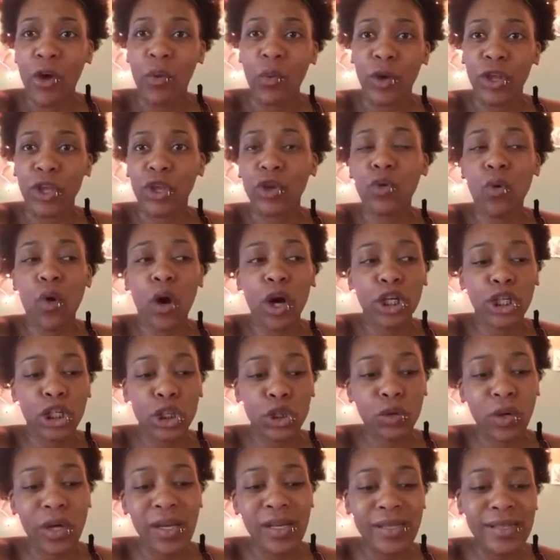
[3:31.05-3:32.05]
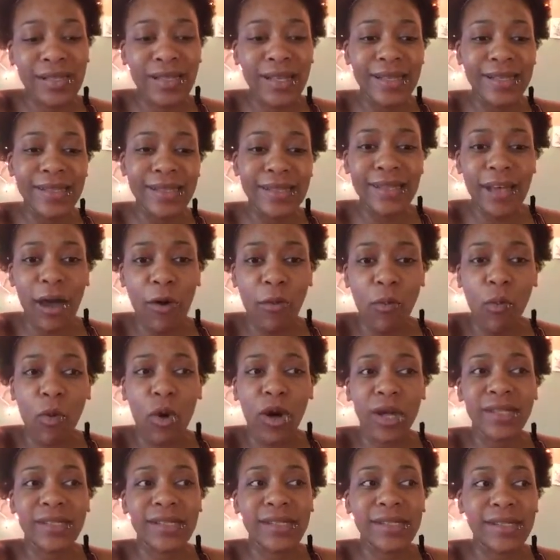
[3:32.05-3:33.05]
when you are trusting
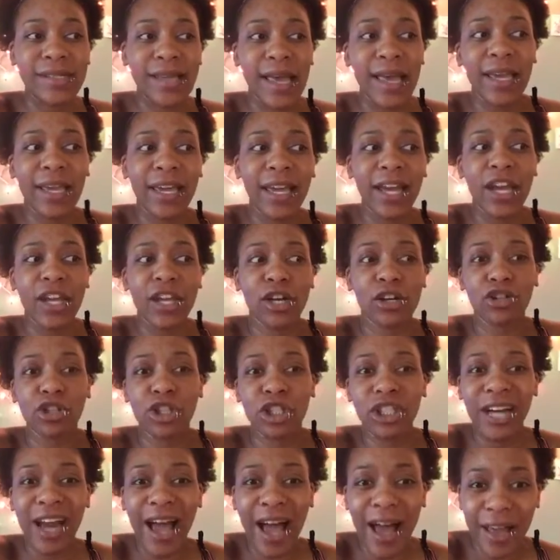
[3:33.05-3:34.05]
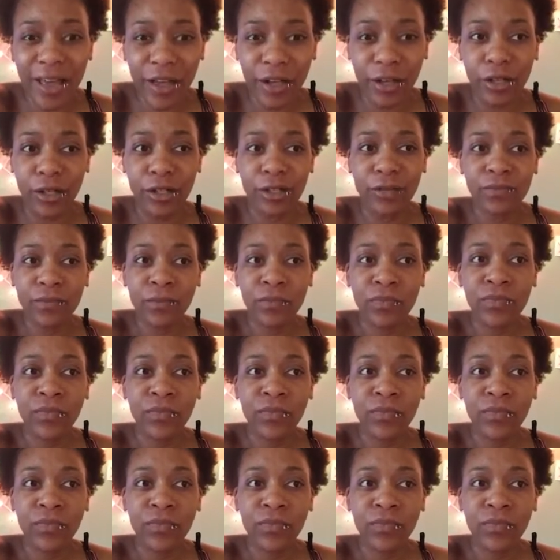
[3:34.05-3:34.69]
someone to take care of your child,